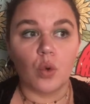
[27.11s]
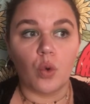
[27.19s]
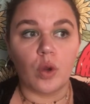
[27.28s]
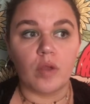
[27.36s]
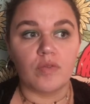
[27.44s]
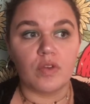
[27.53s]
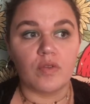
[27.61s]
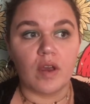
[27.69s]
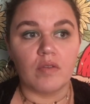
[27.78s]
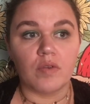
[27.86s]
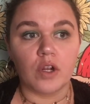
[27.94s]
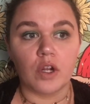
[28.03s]
or if you've
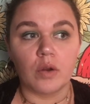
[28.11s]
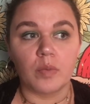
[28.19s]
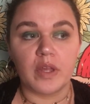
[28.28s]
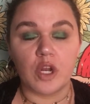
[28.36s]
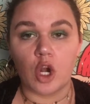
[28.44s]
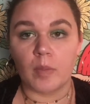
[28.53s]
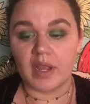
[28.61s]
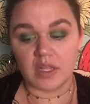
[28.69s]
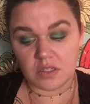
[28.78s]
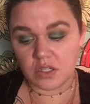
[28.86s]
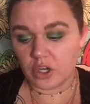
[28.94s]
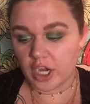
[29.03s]
ever been on my
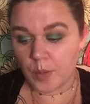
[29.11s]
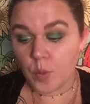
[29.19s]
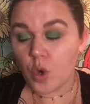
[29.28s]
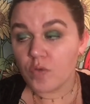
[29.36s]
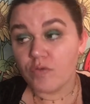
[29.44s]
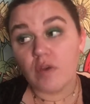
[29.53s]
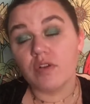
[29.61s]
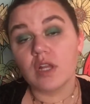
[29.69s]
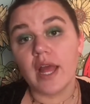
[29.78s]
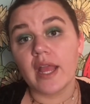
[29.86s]
Instagram, or if you've ever